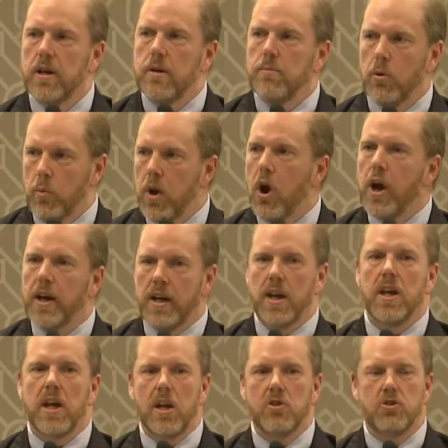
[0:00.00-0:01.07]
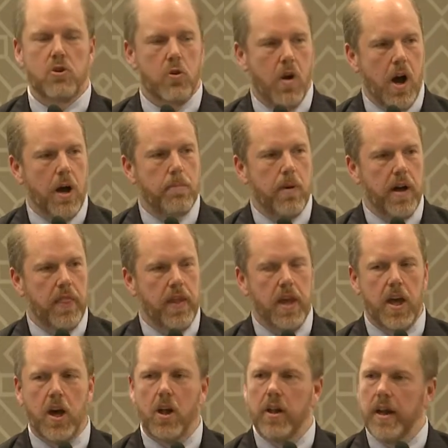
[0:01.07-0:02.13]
But we are going to need you up on the hill.